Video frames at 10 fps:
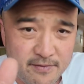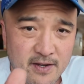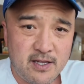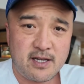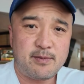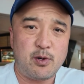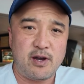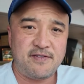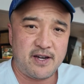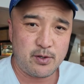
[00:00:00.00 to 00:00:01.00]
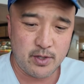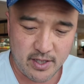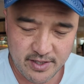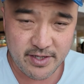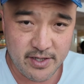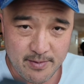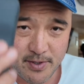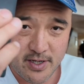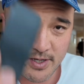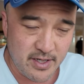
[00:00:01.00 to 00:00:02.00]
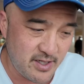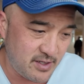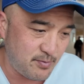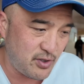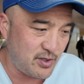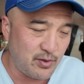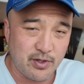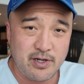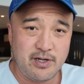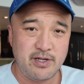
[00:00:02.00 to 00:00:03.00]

I finally got my Wi-Fi to work, so that part is pretty cool.